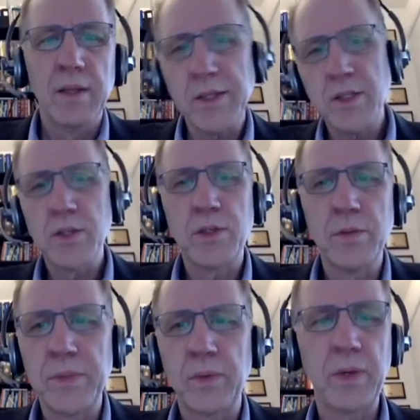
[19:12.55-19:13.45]
Let's
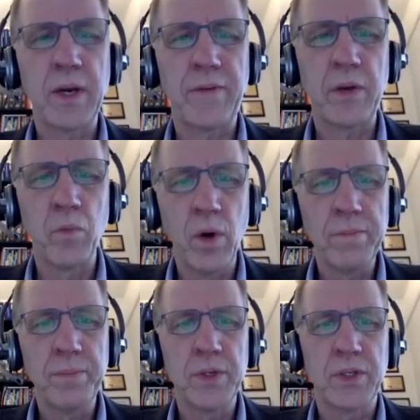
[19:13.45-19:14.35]
assume that we have a
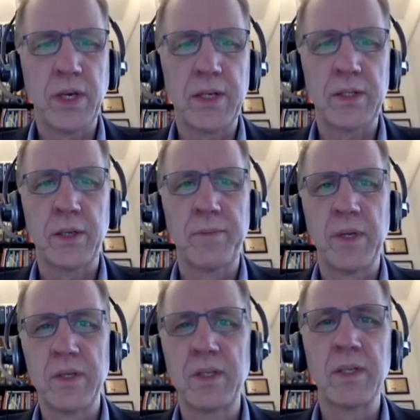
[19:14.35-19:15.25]
1%
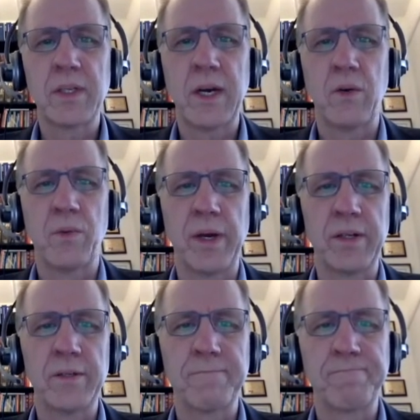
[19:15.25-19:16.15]
discount
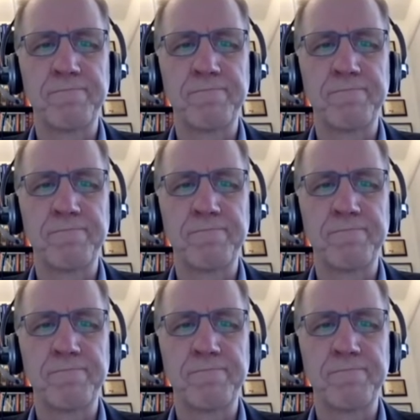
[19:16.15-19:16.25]
rate.